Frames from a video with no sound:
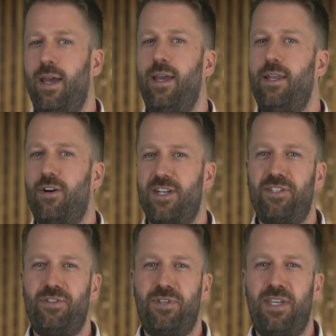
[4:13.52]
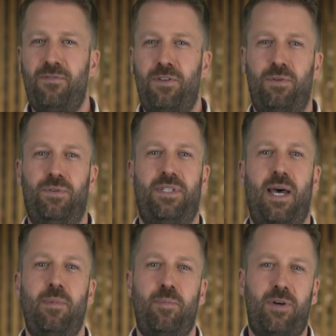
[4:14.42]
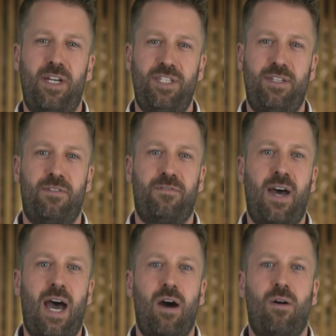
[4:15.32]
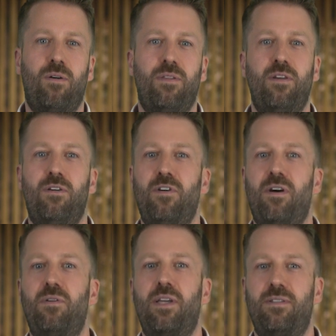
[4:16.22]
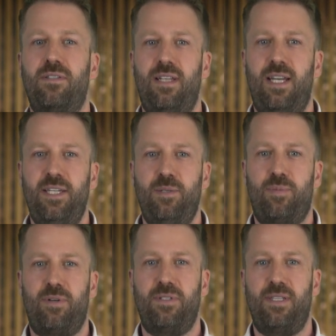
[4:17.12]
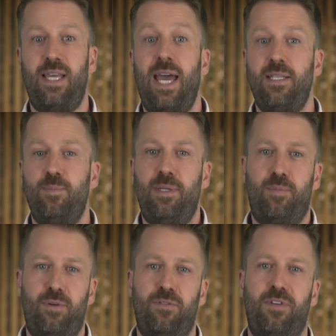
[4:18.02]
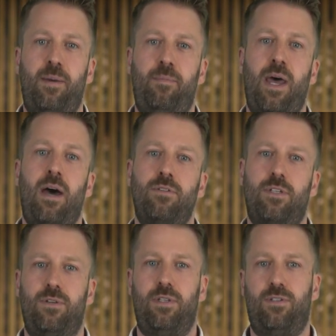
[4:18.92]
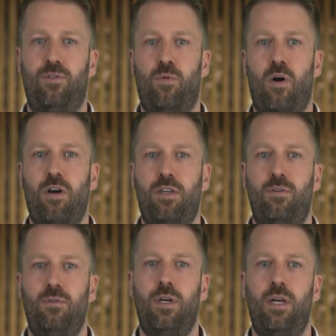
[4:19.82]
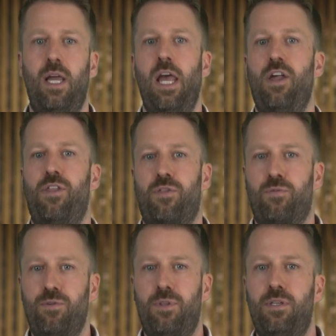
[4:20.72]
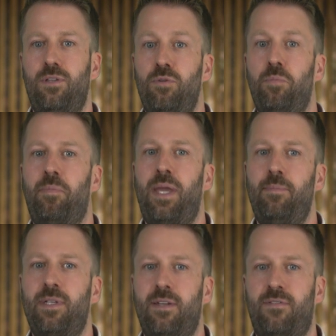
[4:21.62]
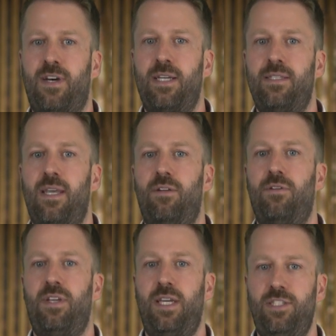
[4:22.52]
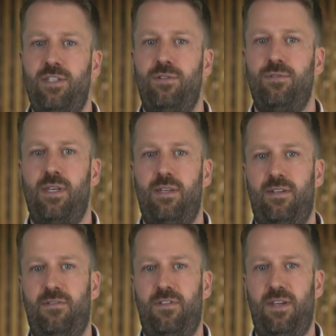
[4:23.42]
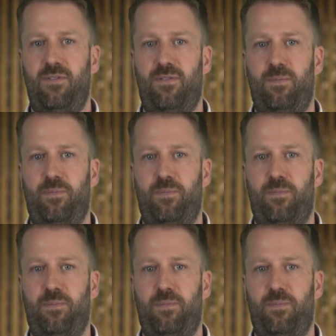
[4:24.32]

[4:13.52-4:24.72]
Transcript: In order to give you some impression of how the overall reconciliation process has been improved, I'm now going to walk you through the new payment advice annotation user interface.